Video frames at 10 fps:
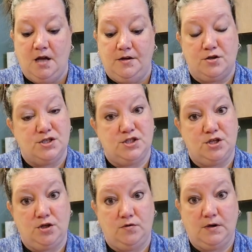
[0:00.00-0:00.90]
There's
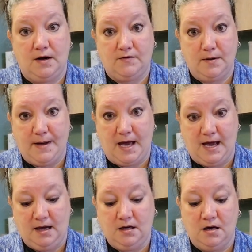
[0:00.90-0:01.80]
2 in every
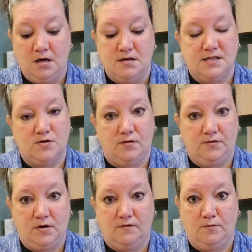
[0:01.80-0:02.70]
bag, so if
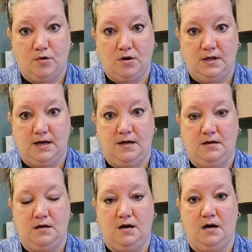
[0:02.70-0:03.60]
you have more than